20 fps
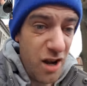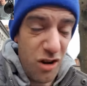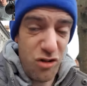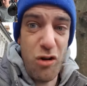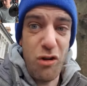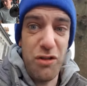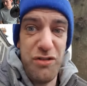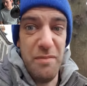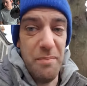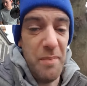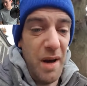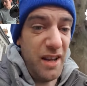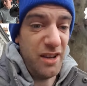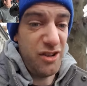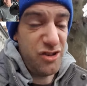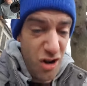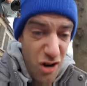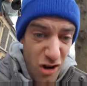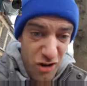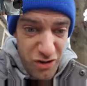at a crossing by
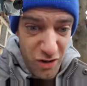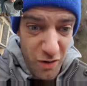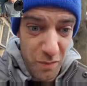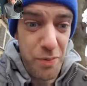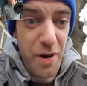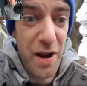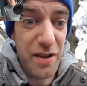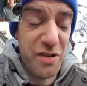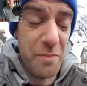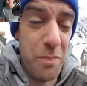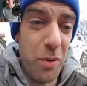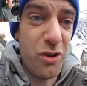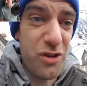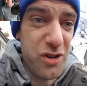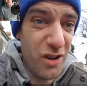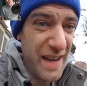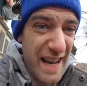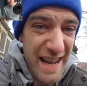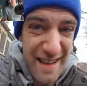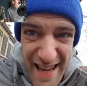the church. I press the
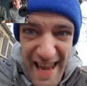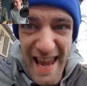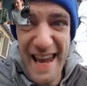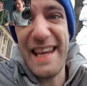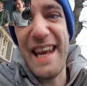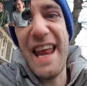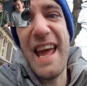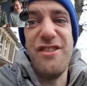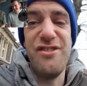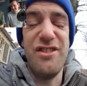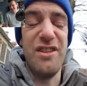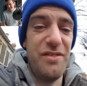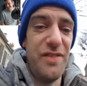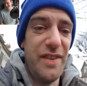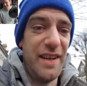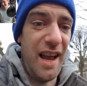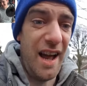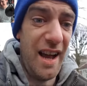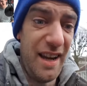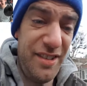button, it's taking ages for
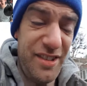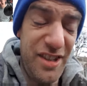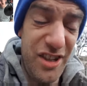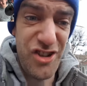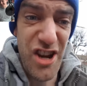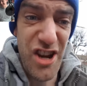the lights to